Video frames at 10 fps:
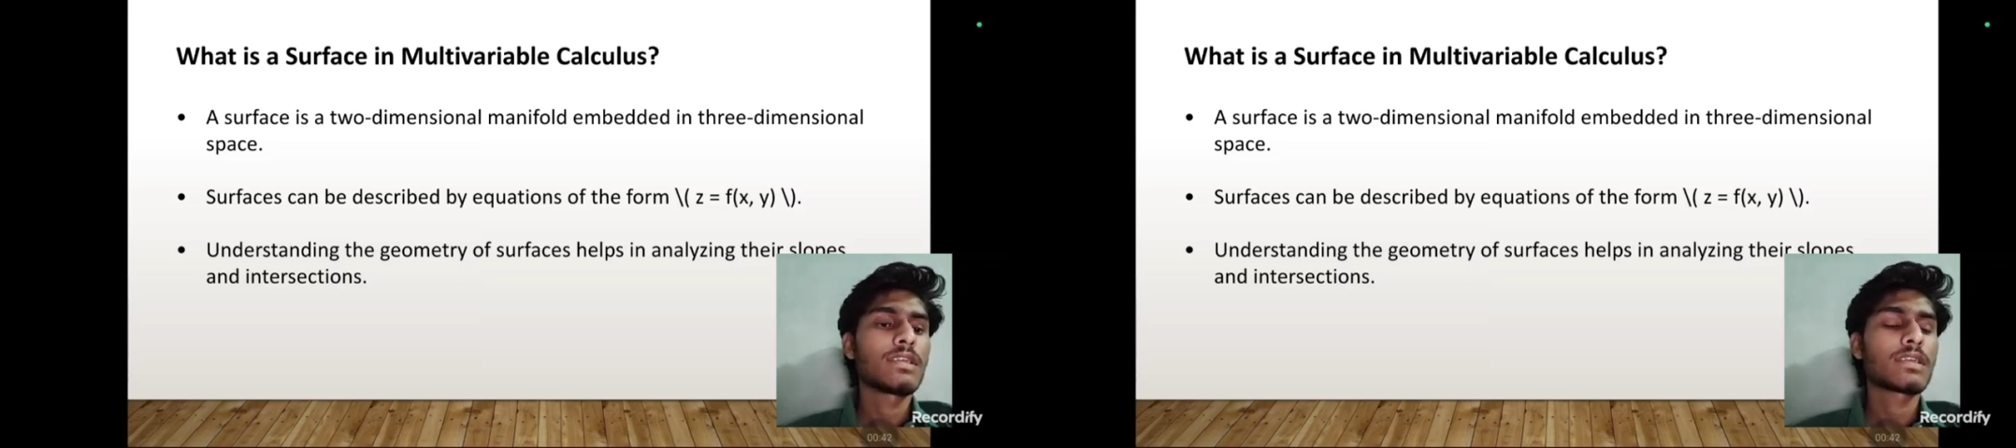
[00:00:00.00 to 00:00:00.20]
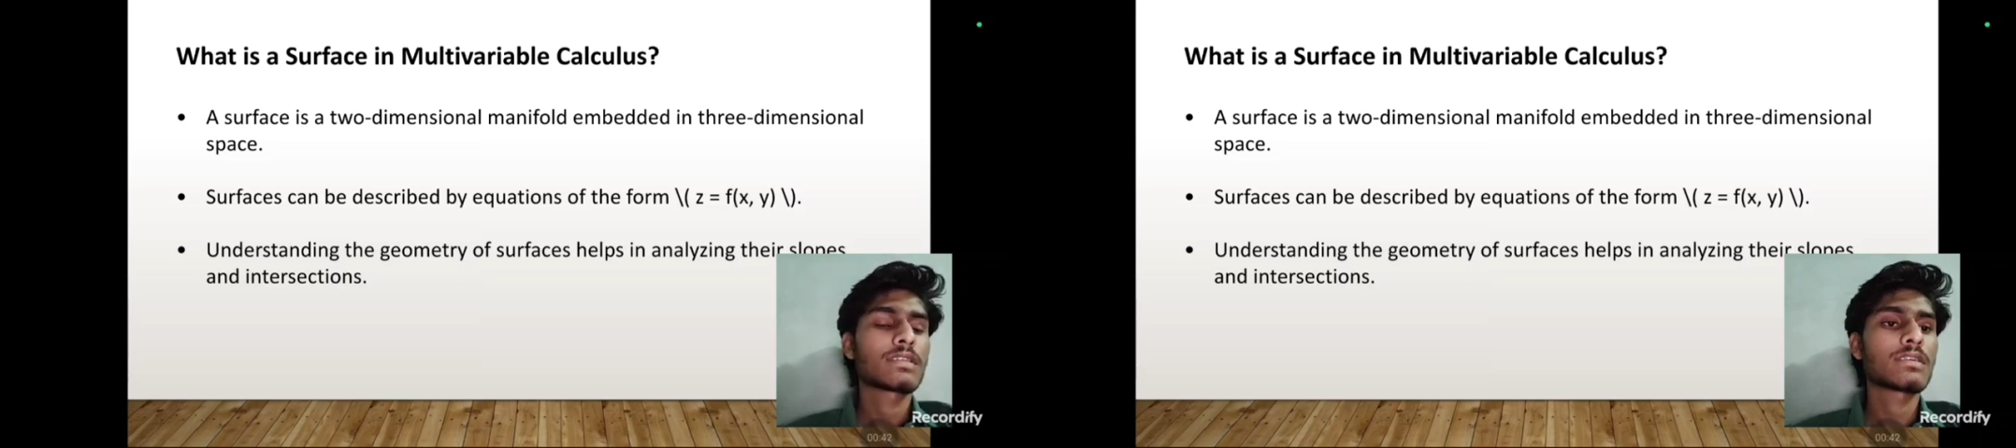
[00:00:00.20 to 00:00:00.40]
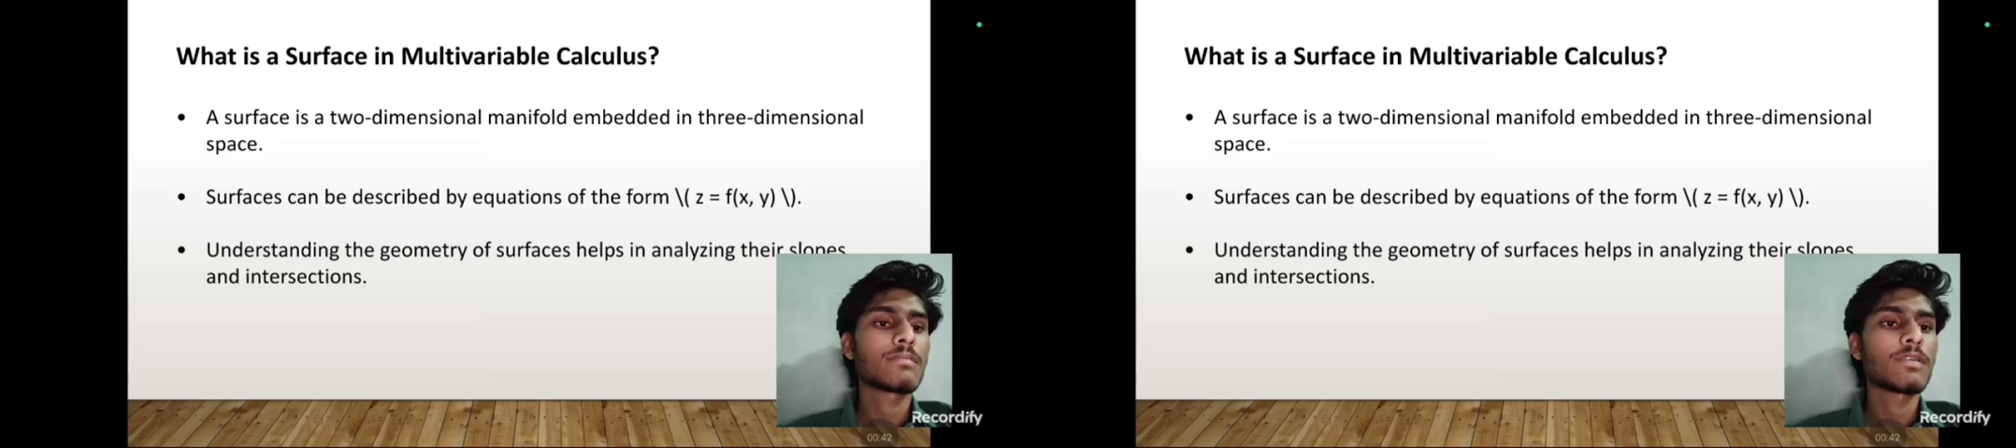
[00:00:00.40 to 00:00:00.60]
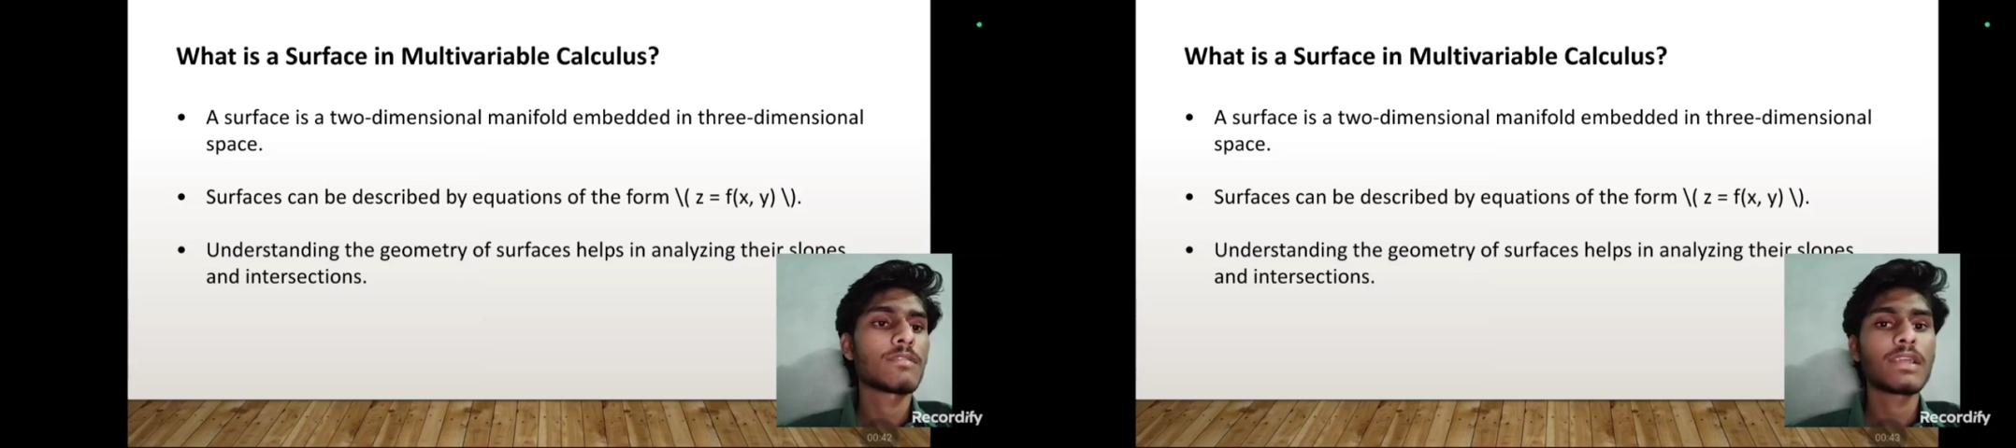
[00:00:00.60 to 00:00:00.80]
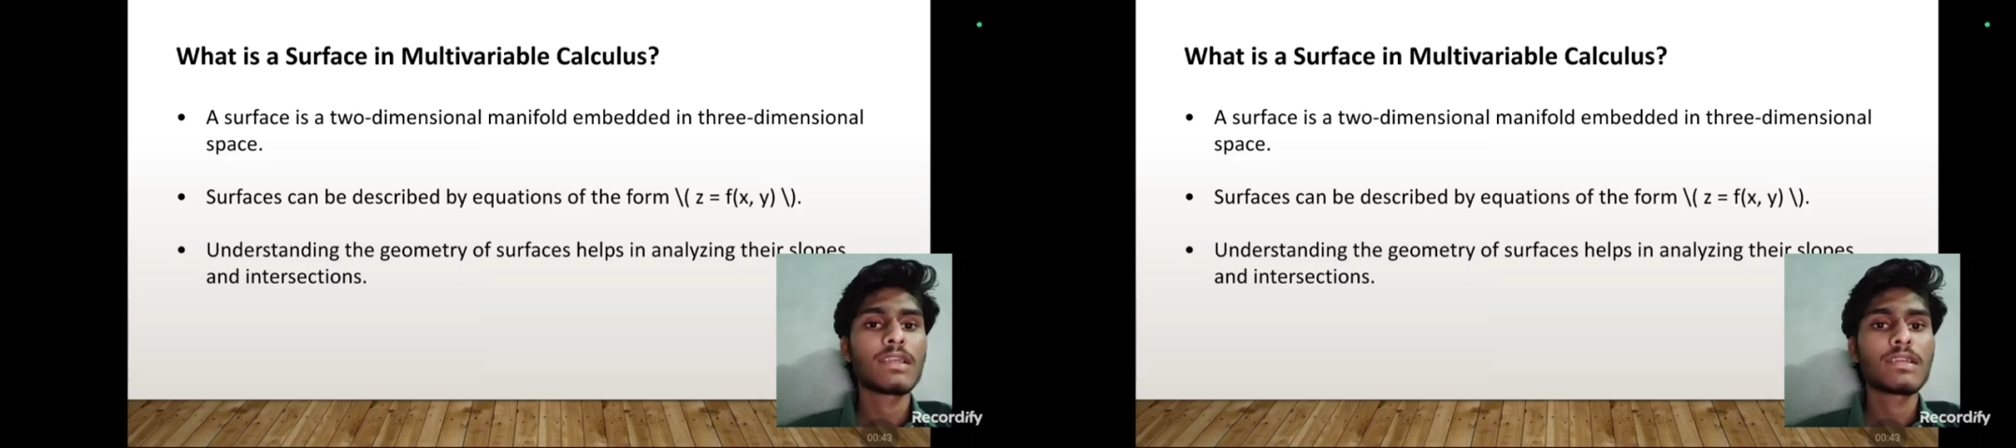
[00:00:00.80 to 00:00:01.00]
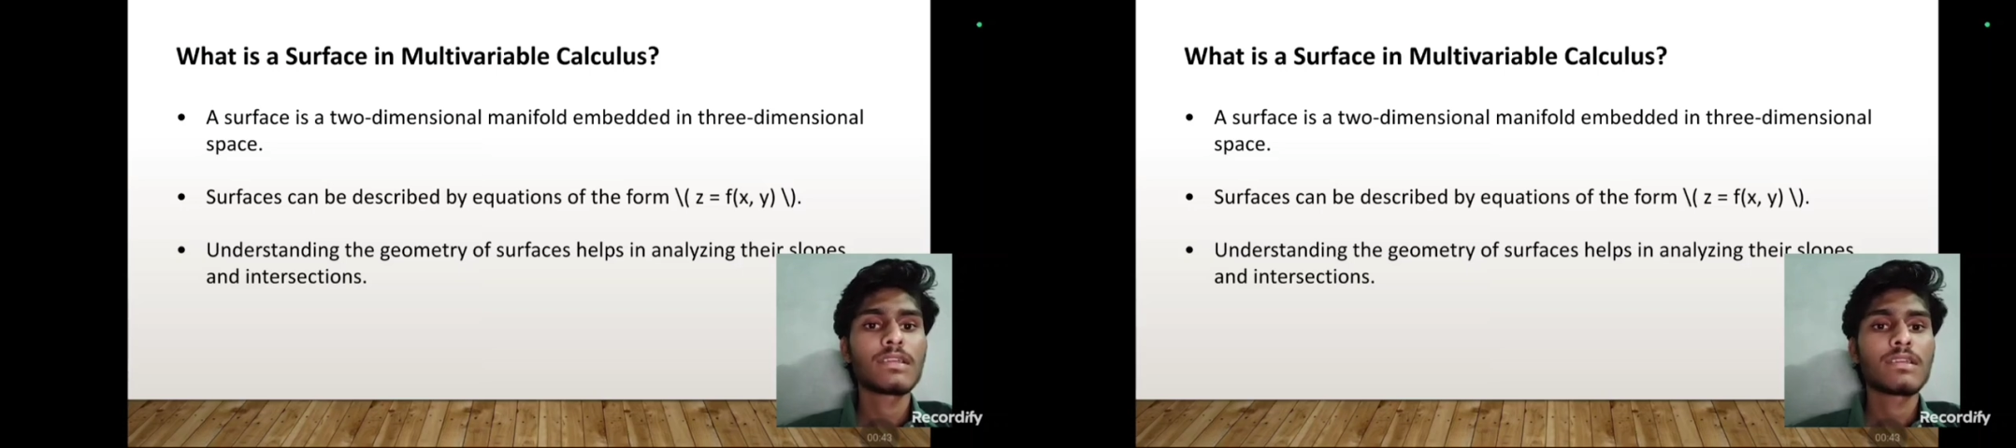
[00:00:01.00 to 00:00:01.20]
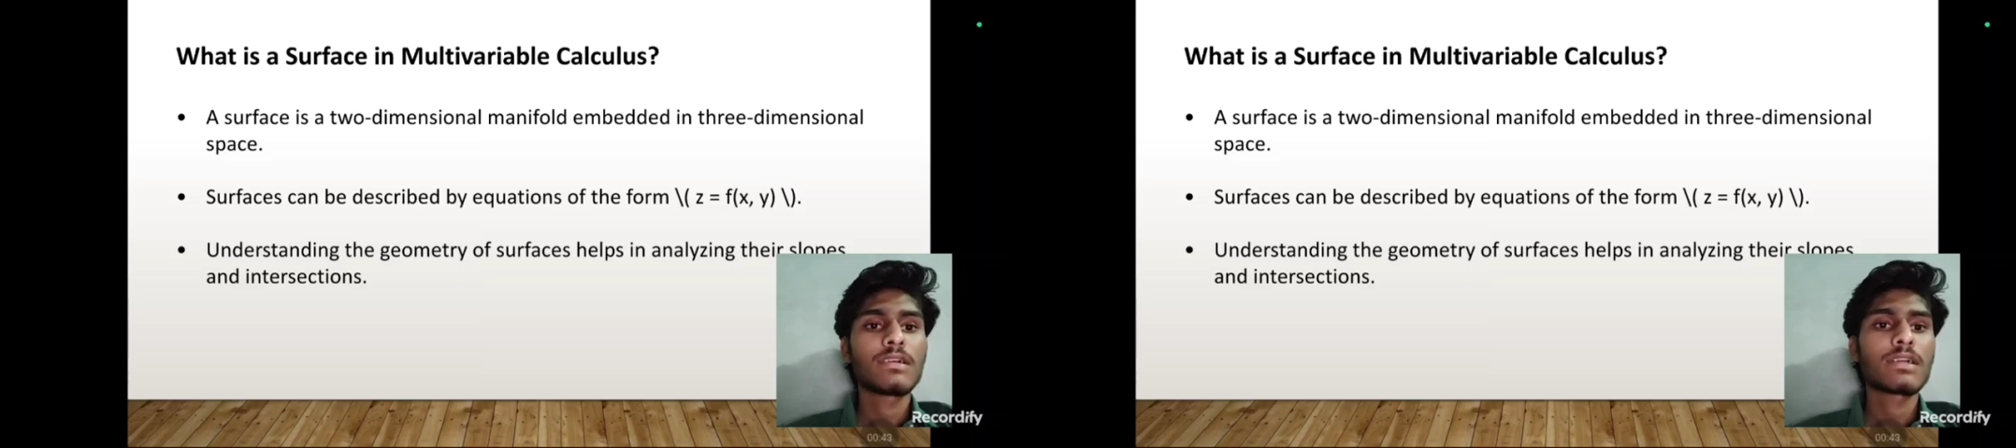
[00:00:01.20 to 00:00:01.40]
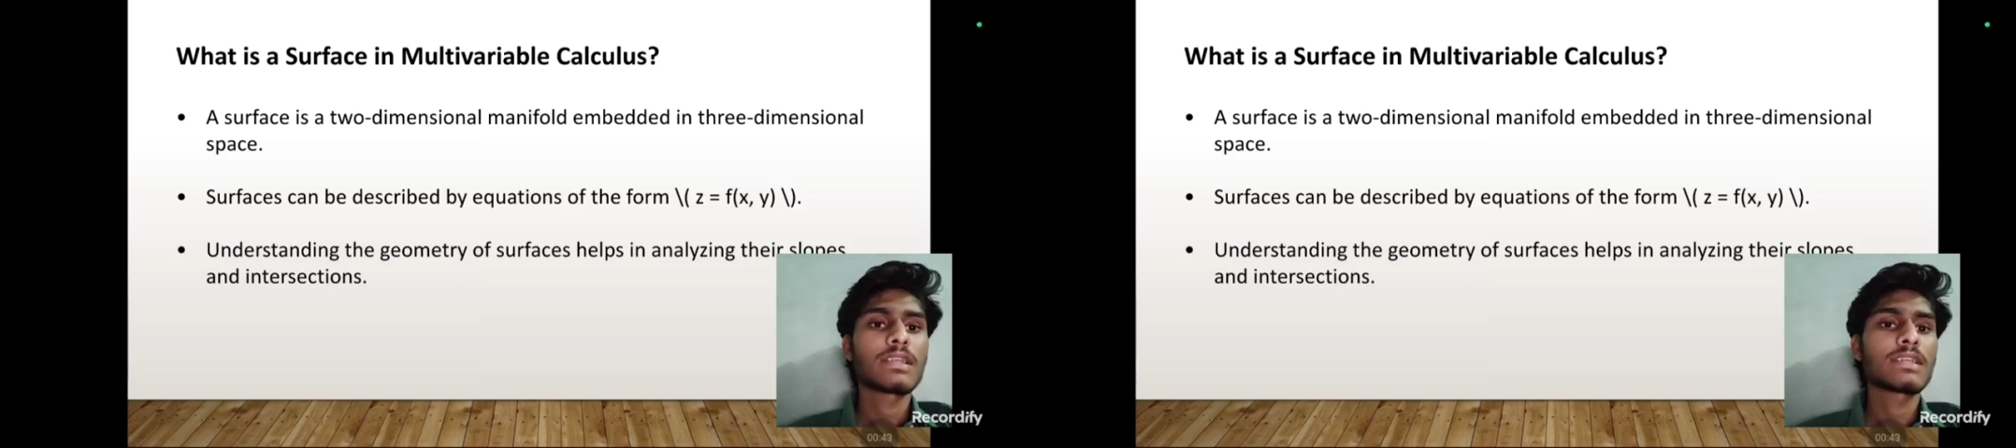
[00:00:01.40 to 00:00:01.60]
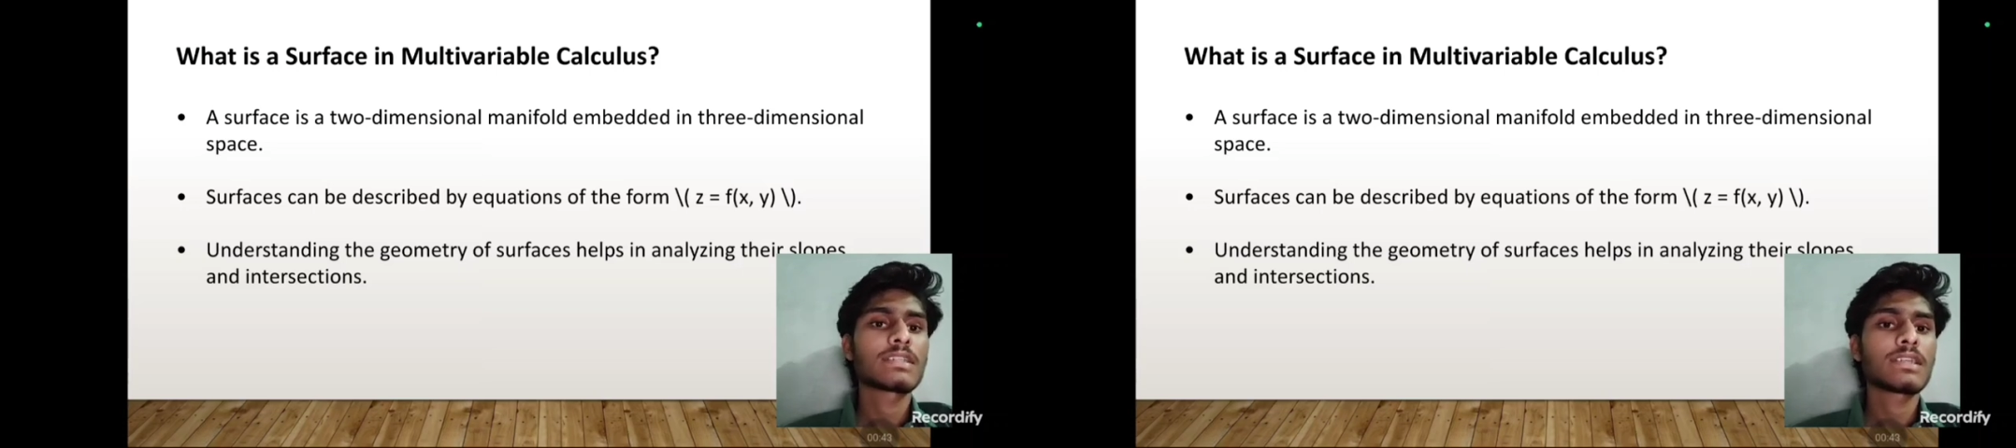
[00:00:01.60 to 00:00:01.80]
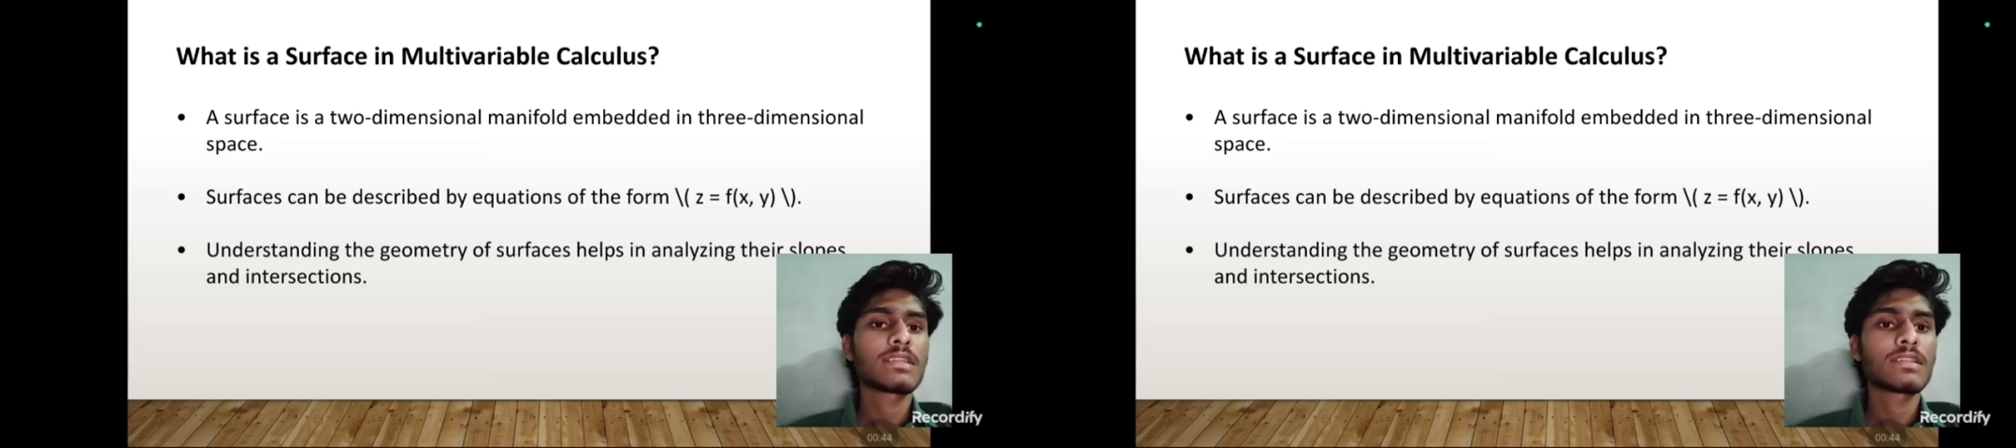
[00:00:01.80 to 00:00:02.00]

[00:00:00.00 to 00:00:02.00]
x comma y. Understanding